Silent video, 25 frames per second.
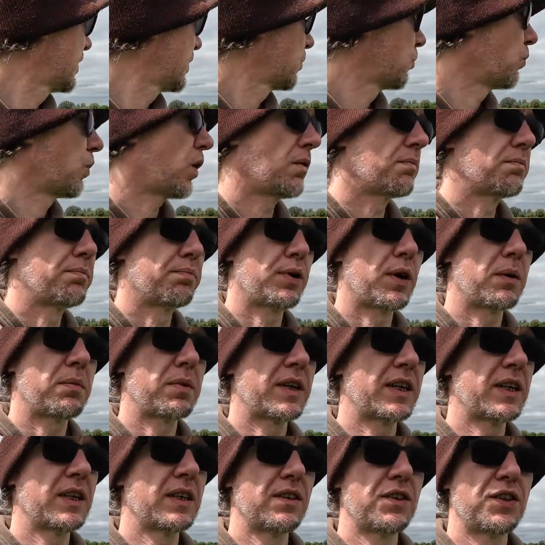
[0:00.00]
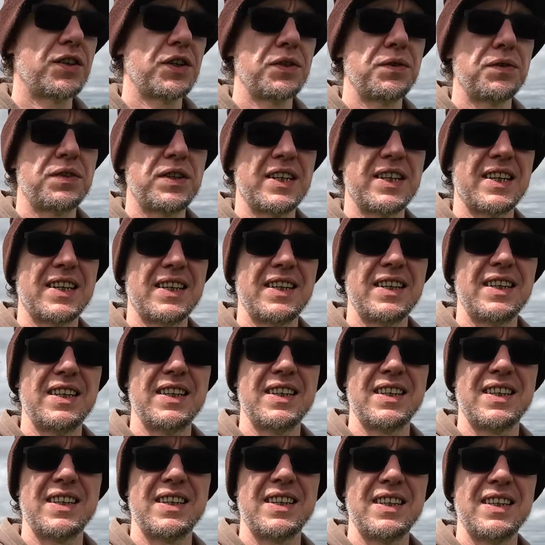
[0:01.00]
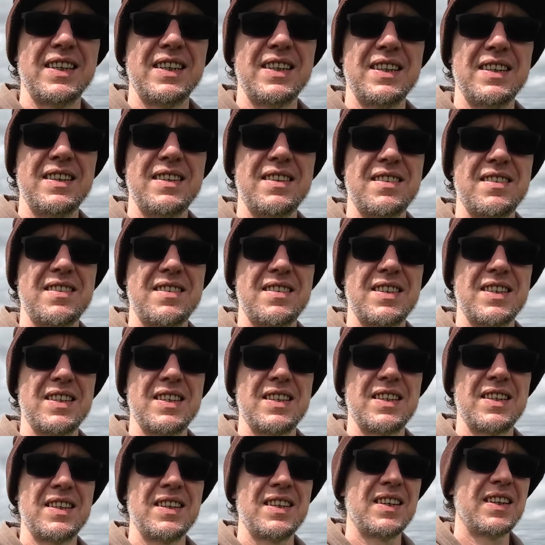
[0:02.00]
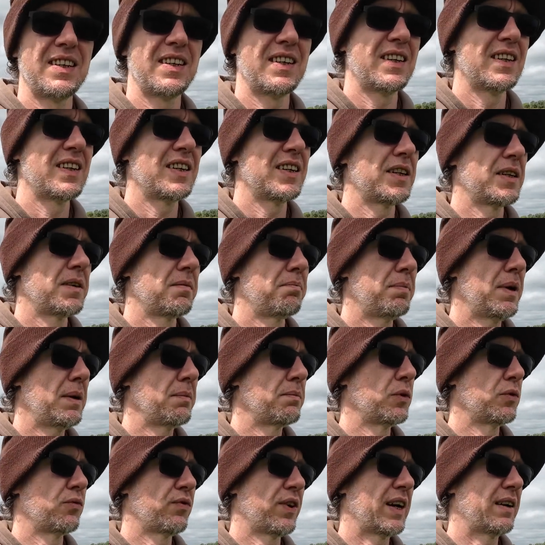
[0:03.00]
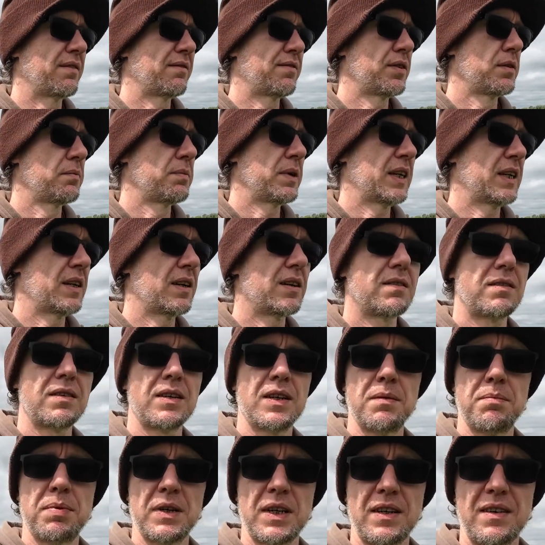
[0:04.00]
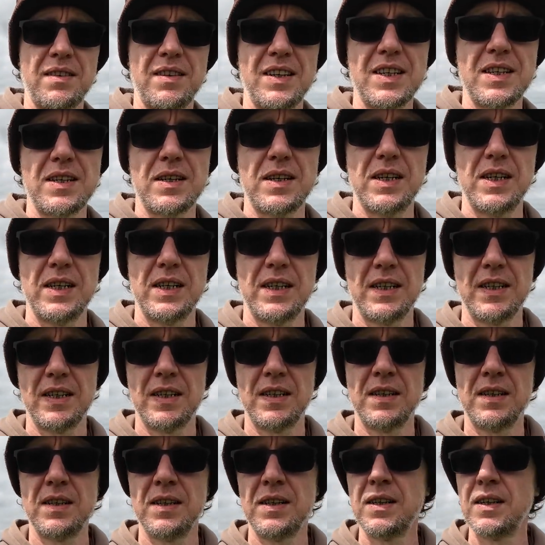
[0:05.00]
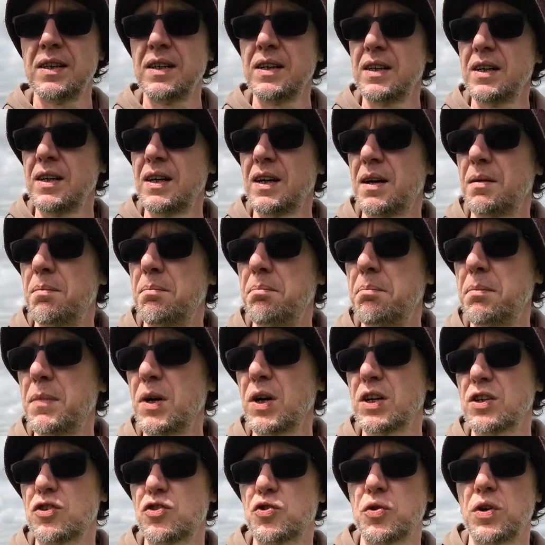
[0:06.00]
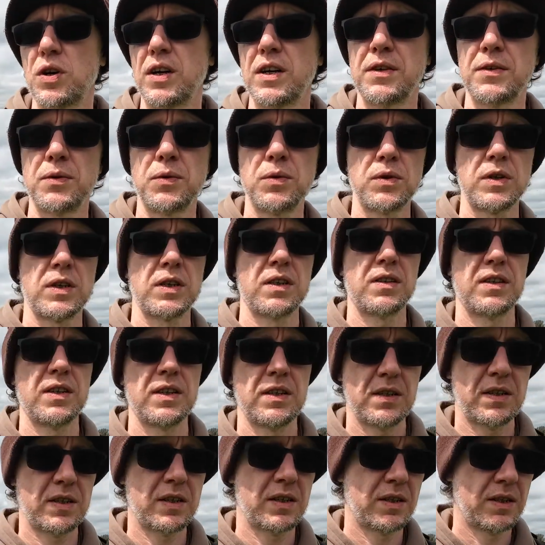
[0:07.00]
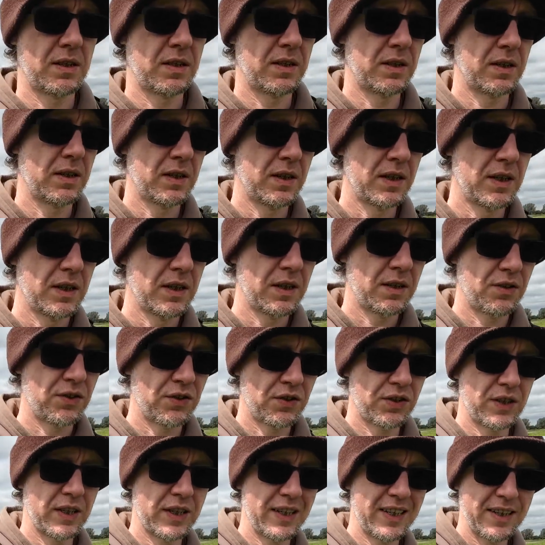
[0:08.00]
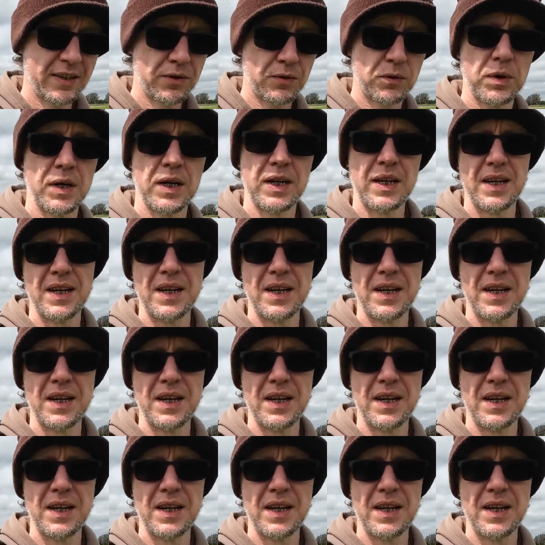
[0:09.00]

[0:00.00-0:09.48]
what I'm probably going to do today is bimble round for a bit longer, but I think I might try and organise just a little